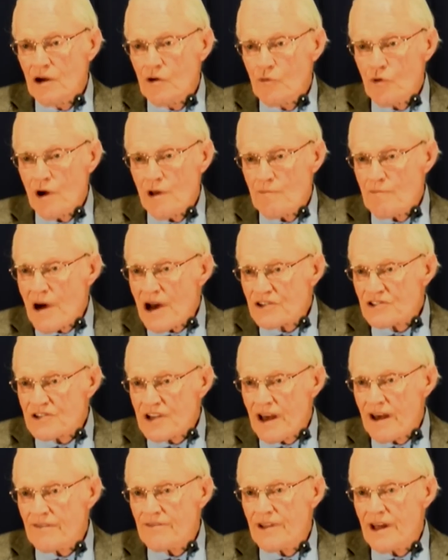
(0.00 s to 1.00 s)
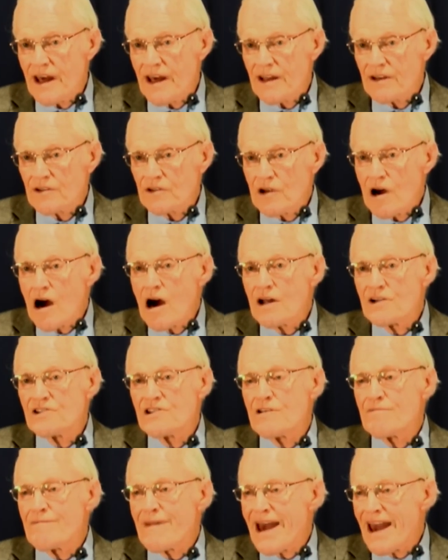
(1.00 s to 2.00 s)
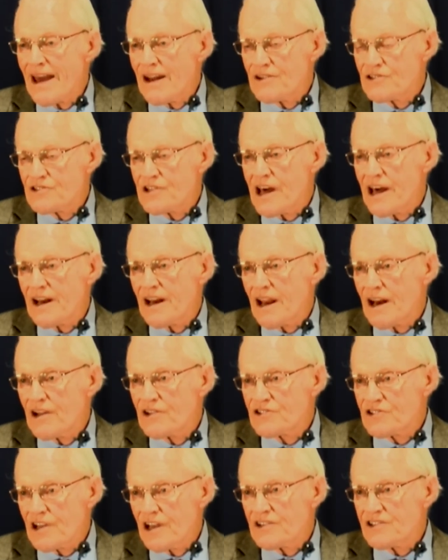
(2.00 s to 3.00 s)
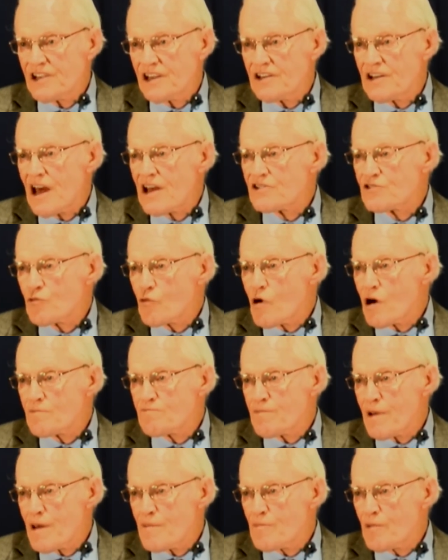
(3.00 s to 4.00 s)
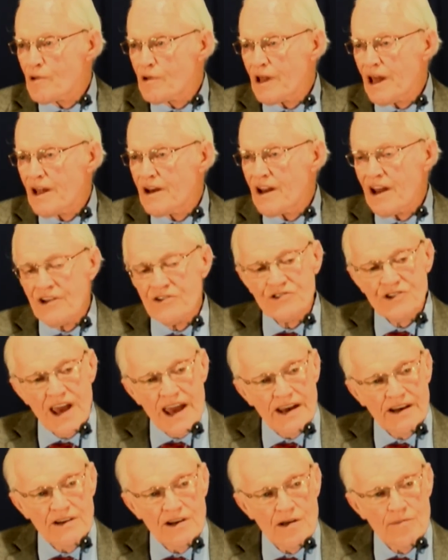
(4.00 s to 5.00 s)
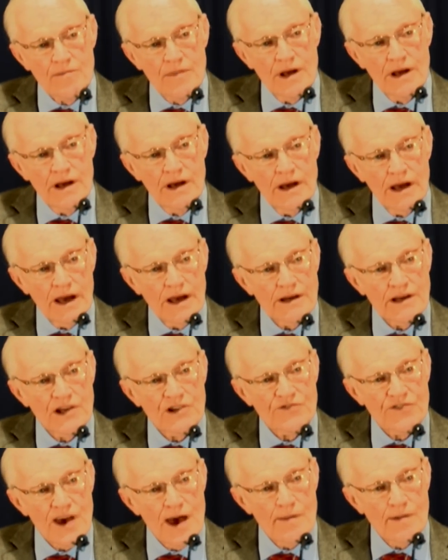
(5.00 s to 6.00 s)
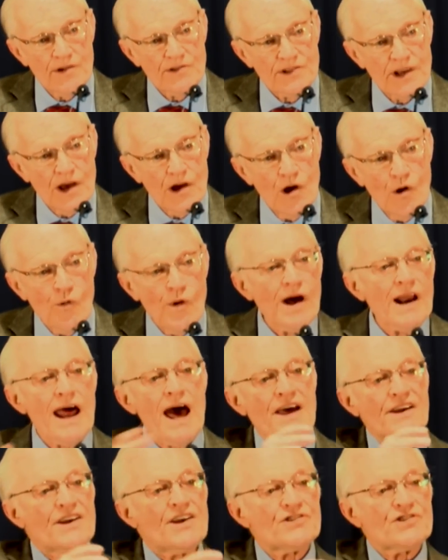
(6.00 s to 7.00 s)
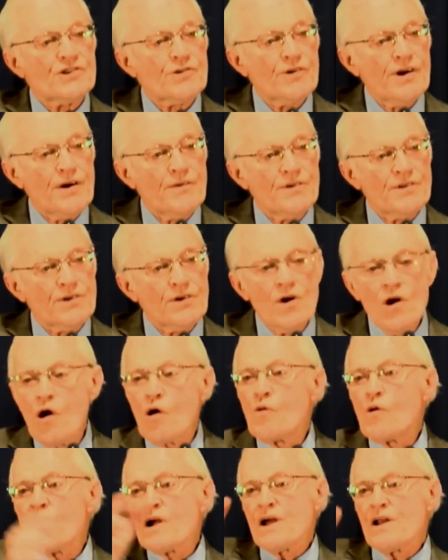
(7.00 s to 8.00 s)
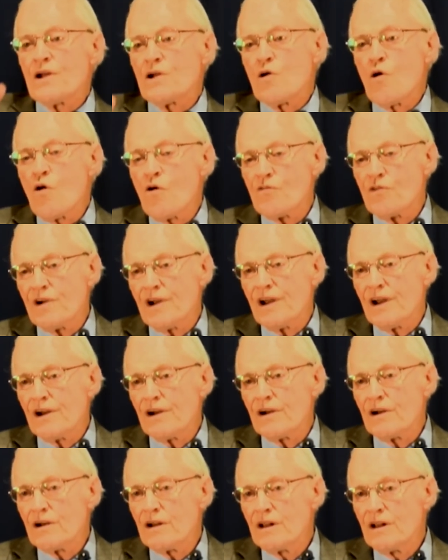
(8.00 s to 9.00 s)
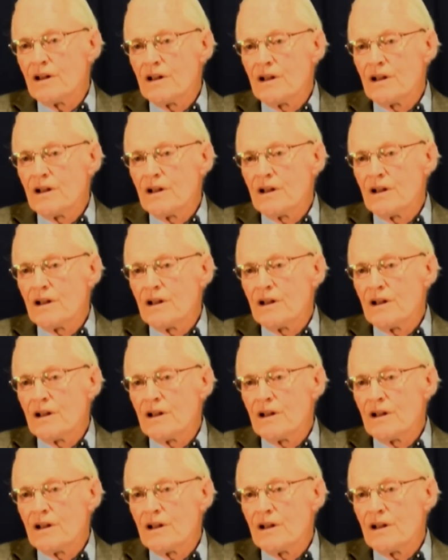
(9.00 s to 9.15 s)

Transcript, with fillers: We must have that. God demands that in a sense. He doesn't want people in his kingdom, in his family, to say, Well, I disagree with you. we're going to go over here.